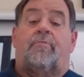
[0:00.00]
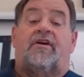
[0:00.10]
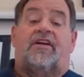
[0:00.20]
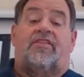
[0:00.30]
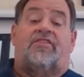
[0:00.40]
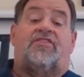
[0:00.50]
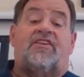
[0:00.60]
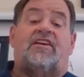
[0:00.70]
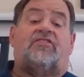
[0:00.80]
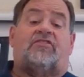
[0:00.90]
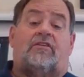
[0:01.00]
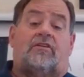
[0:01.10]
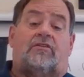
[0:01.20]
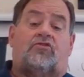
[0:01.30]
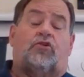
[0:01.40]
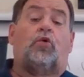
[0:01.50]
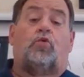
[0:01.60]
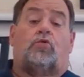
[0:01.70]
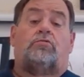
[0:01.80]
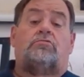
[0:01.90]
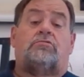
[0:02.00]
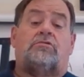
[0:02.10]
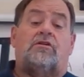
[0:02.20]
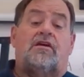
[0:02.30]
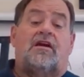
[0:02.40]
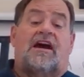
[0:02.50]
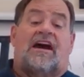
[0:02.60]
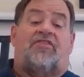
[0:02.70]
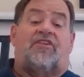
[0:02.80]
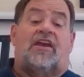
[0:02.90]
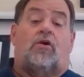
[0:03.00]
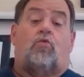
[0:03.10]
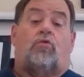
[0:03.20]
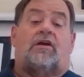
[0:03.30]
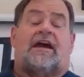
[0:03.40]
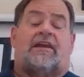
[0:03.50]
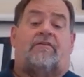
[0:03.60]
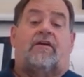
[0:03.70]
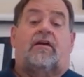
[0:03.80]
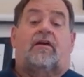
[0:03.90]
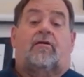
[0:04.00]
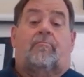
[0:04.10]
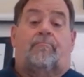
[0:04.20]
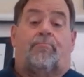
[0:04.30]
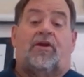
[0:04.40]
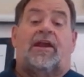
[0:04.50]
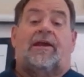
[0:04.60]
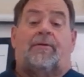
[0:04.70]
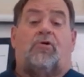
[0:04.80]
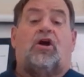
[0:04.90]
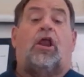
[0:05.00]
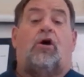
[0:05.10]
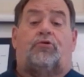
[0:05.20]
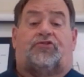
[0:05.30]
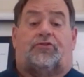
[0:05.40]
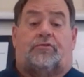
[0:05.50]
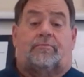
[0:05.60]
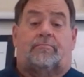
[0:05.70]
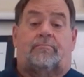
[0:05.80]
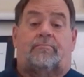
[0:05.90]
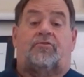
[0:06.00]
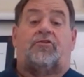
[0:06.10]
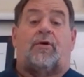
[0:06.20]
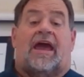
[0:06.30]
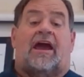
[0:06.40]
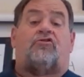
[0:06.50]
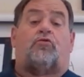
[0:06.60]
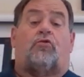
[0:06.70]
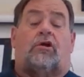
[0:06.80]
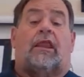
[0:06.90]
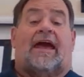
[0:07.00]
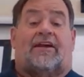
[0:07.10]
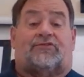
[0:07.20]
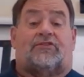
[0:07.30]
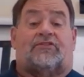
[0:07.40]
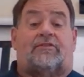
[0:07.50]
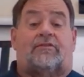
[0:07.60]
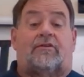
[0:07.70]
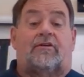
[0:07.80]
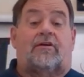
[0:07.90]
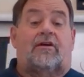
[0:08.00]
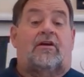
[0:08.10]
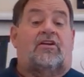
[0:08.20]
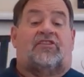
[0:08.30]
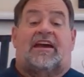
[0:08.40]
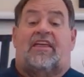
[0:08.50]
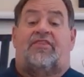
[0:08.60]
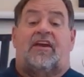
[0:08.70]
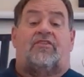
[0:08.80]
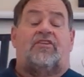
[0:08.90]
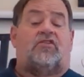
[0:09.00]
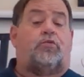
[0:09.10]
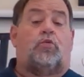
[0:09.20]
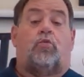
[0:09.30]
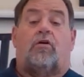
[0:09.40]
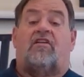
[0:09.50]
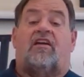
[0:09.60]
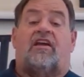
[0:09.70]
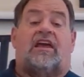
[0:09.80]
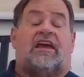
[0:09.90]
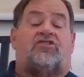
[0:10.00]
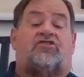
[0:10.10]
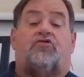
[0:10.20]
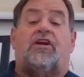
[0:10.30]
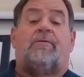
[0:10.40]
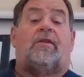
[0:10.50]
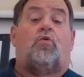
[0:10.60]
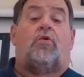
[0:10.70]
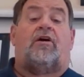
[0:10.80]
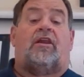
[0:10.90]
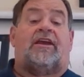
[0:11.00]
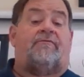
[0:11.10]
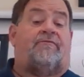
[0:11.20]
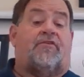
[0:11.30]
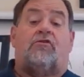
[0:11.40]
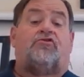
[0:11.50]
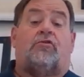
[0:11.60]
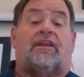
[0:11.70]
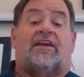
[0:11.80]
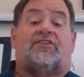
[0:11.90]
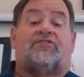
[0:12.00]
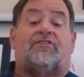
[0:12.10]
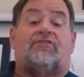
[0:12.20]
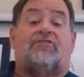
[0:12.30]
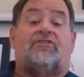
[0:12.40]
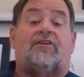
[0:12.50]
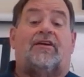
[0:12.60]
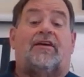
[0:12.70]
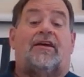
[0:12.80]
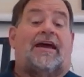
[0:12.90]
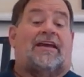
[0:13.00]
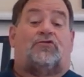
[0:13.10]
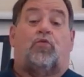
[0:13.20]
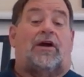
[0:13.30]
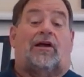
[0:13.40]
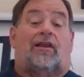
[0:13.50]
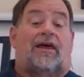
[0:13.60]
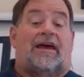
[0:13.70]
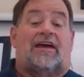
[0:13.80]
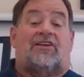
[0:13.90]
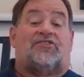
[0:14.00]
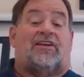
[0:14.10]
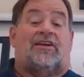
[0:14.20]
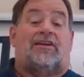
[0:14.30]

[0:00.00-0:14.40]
But this tool, I think, will kind of bring them closer to actual classes. See, I think this would work extremely well in virtual lessons as well as